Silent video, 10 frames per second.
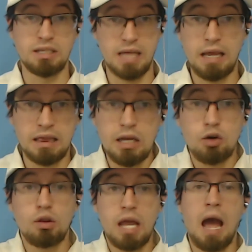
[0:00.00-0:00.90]
They
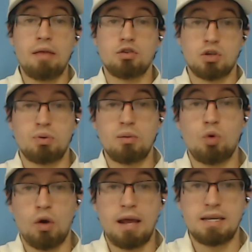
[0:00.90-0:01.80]
literally had, their Supreme
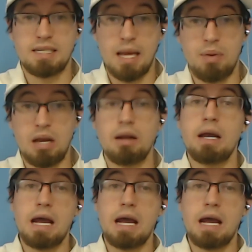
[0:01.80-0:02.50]
Court had to step in